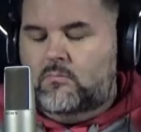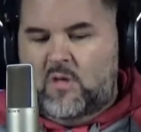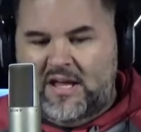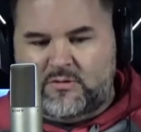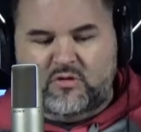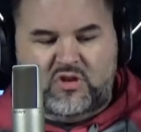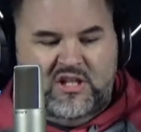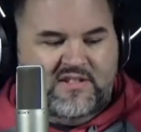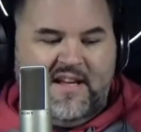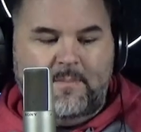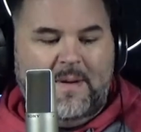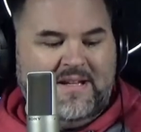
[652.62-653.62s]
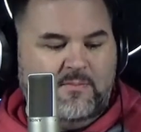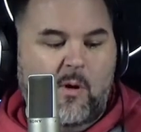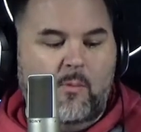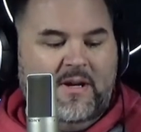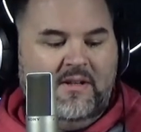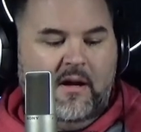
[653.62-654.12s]
That's what she said. Best
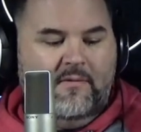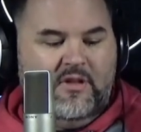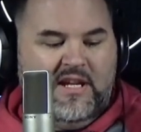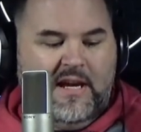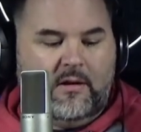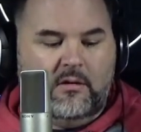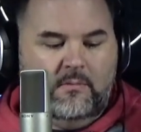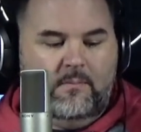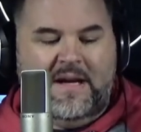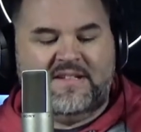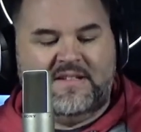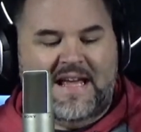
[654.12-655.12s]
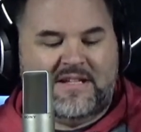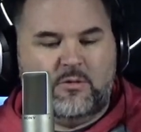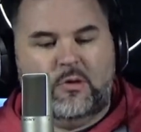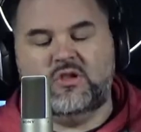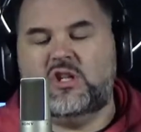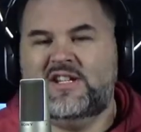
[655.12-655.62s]
moment of the year. Best That's
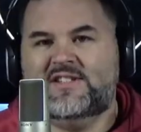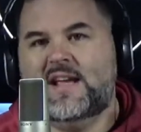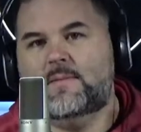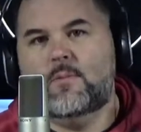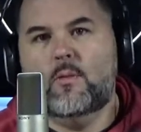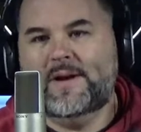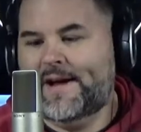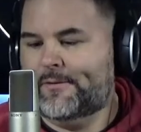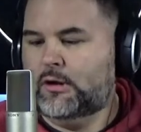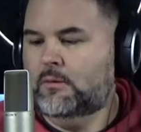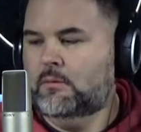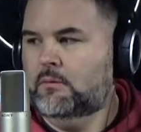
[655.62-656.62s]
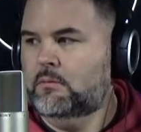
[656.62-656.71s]
What She Said moment ever.